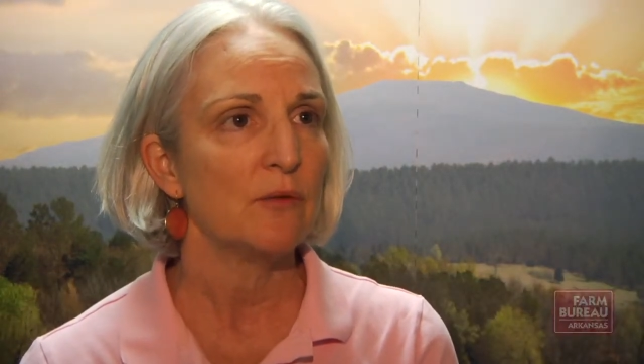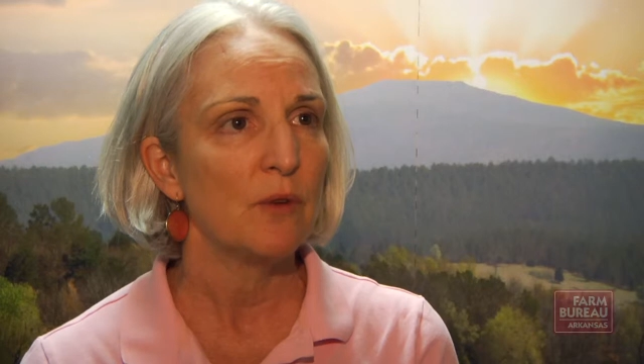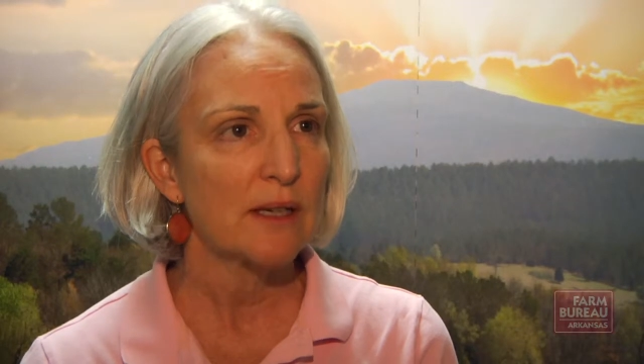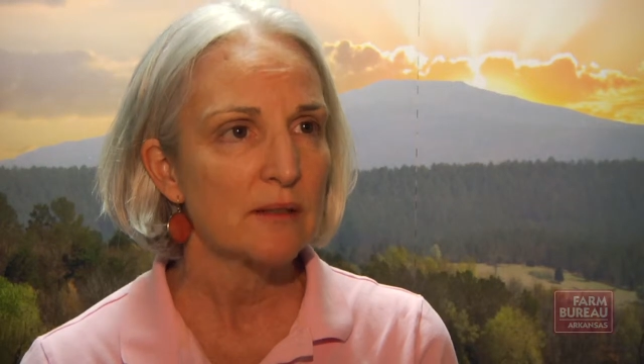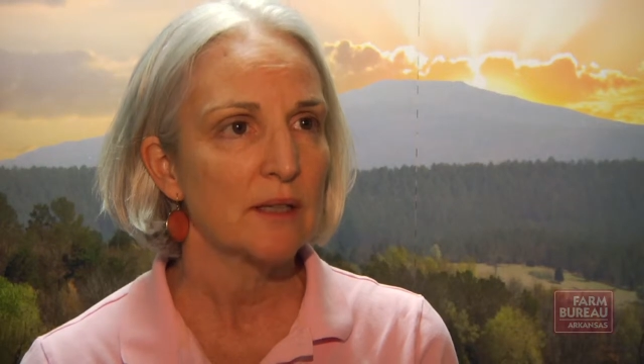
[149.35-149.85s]

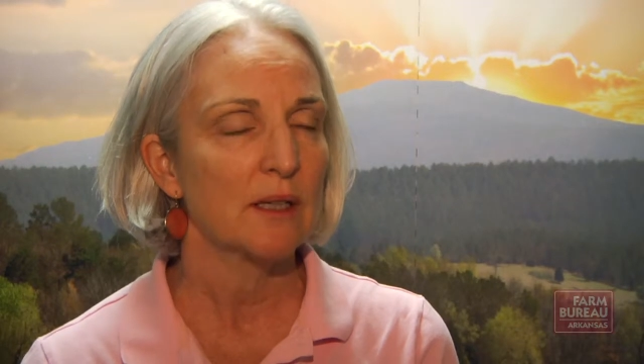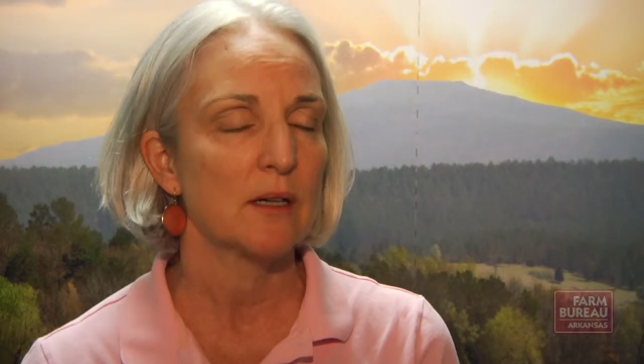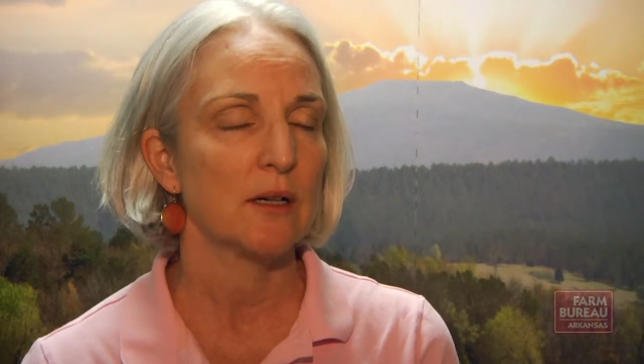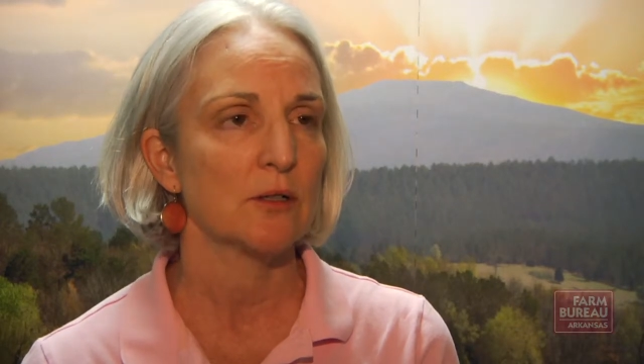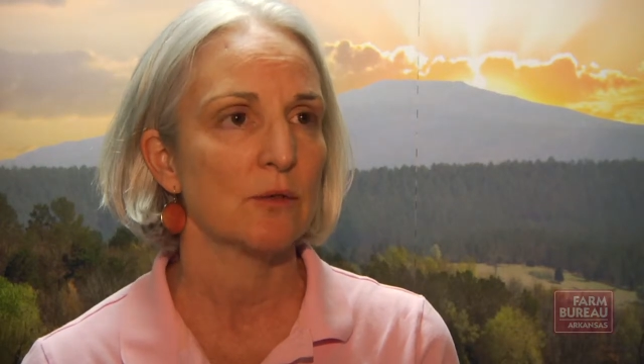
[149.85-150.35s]
investing in
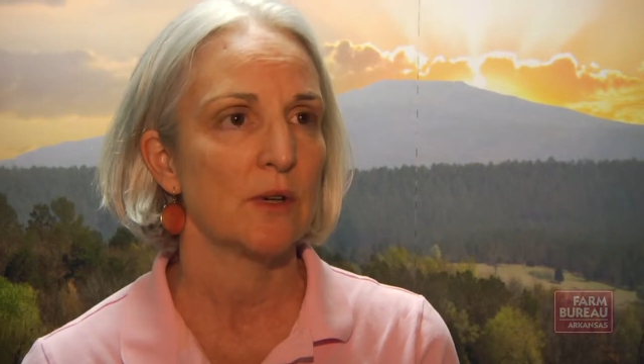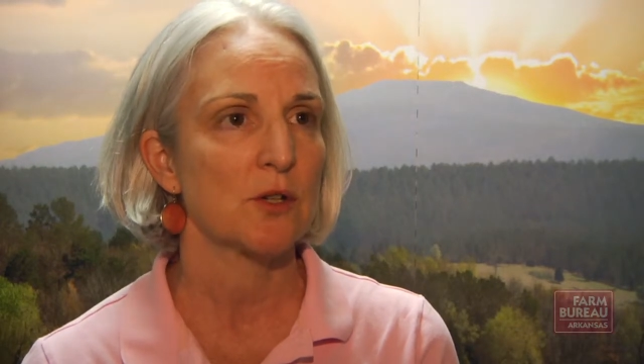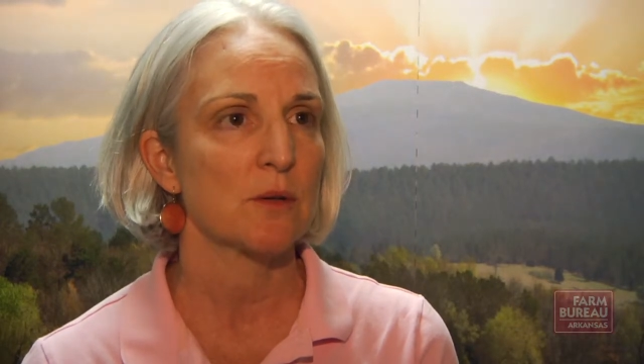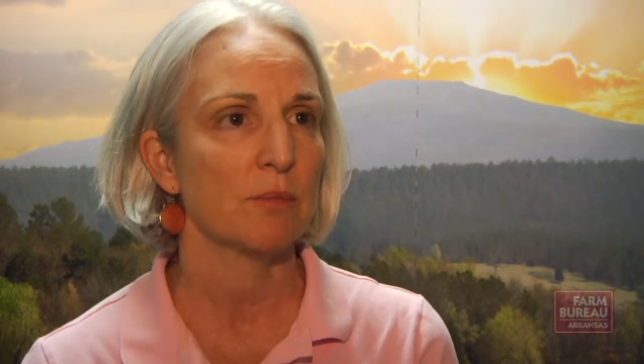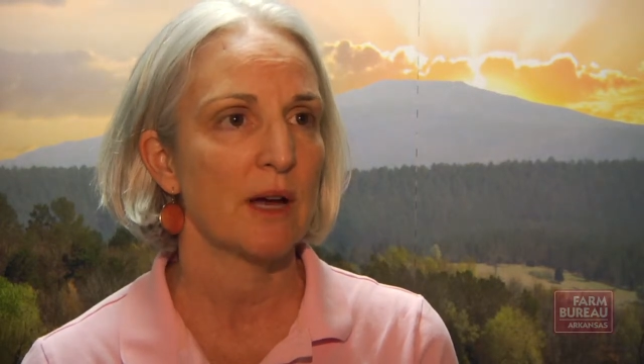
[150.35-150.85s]

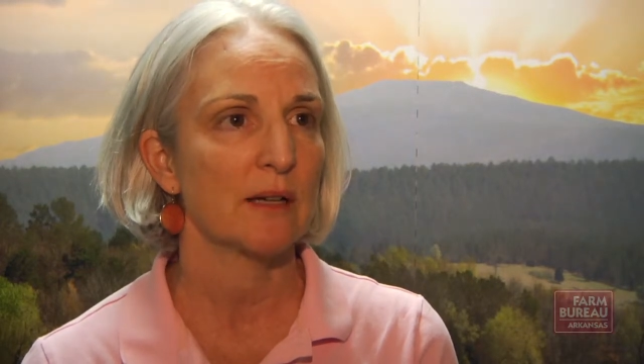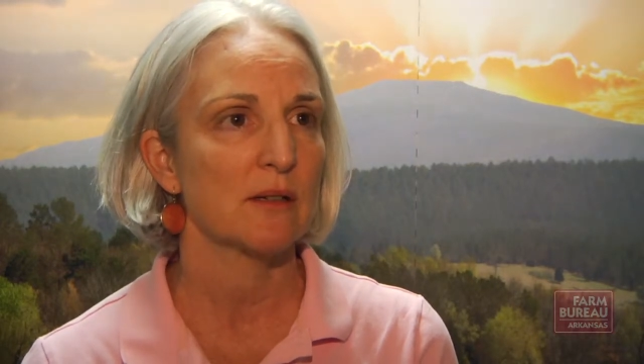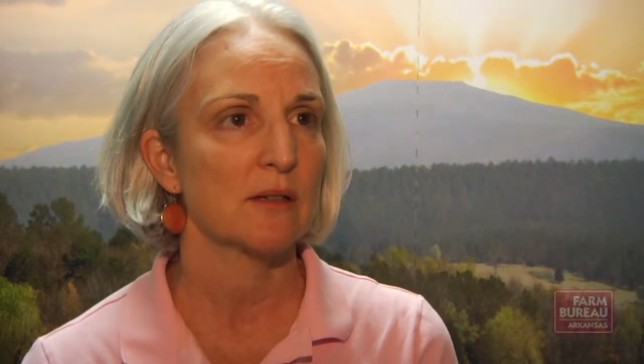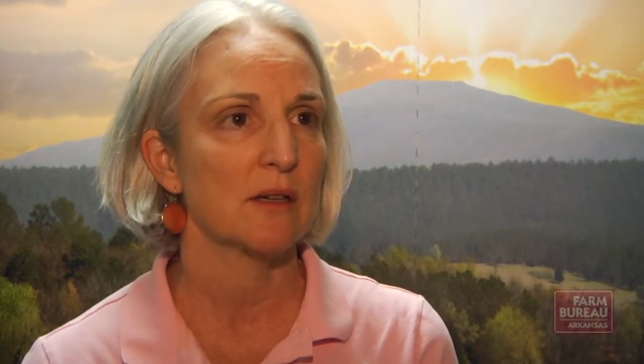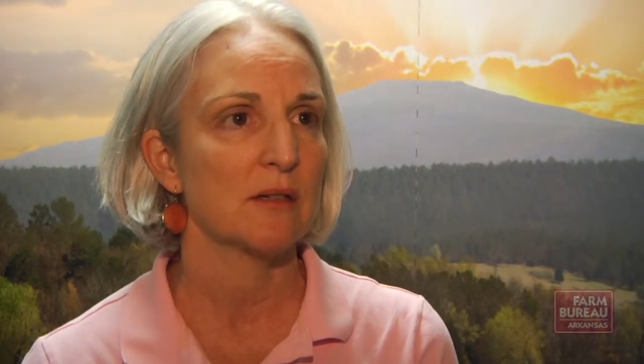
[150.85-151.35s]
conservation
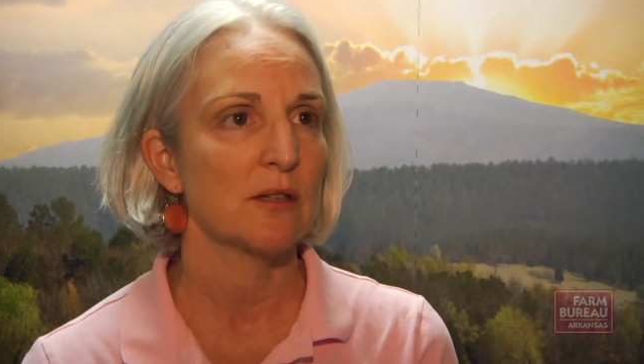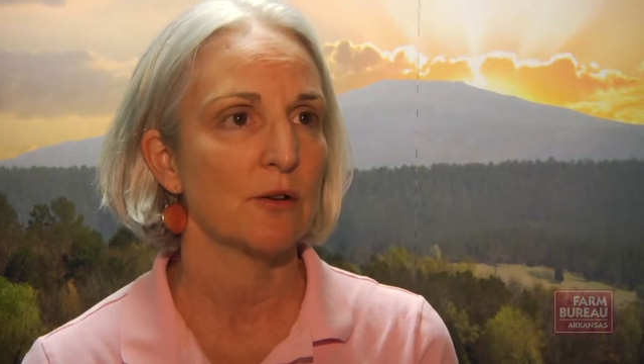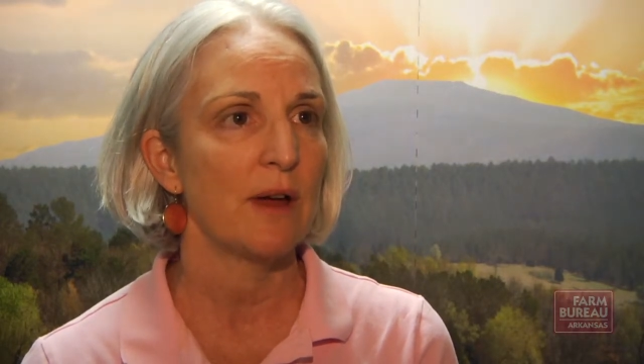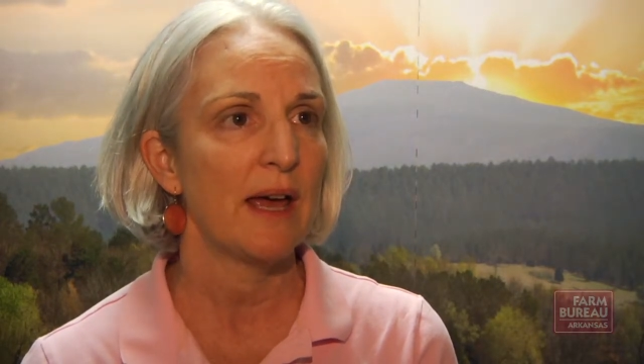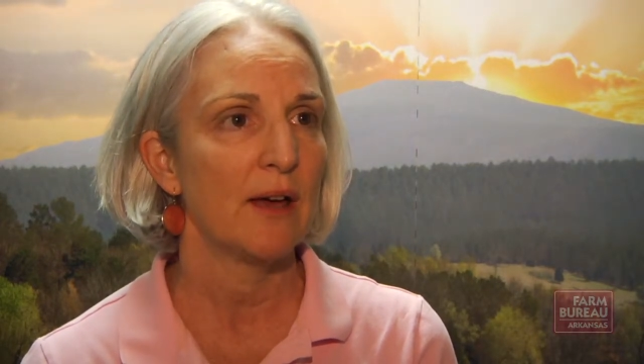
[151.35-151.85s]
practices
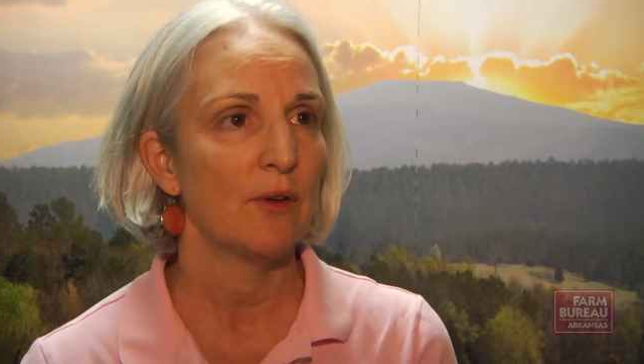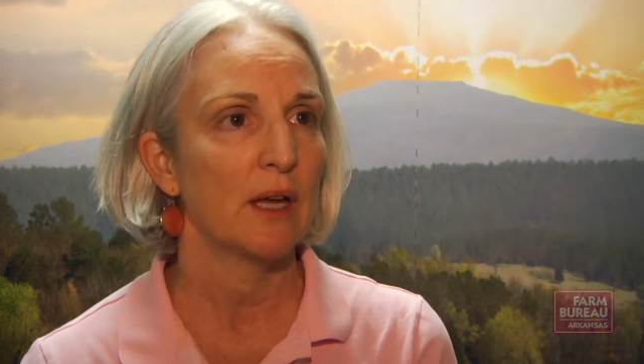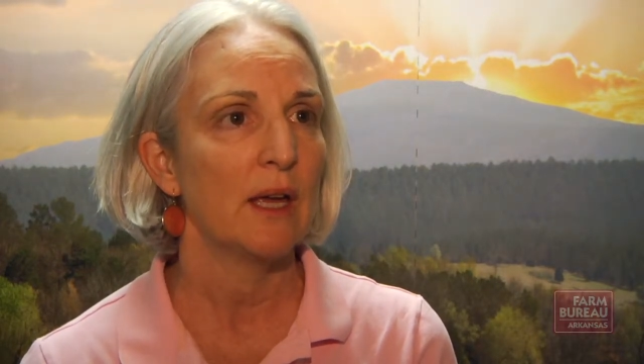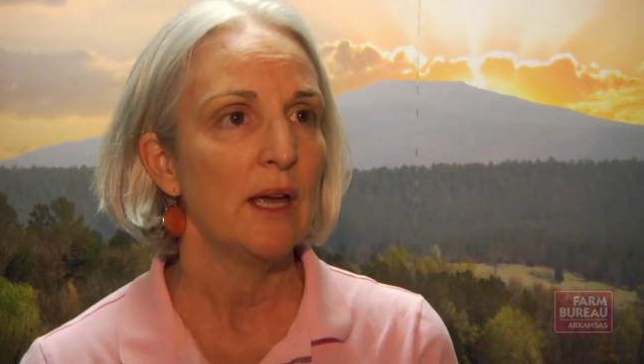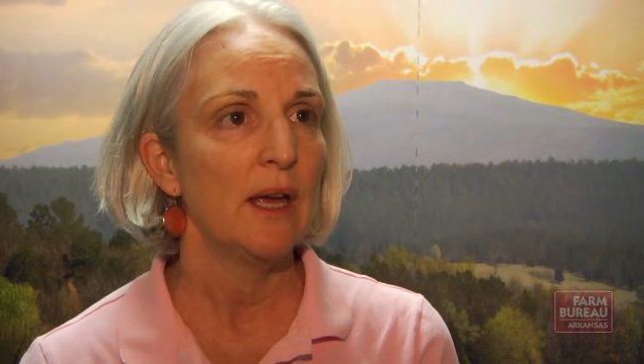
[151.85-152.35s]
that are having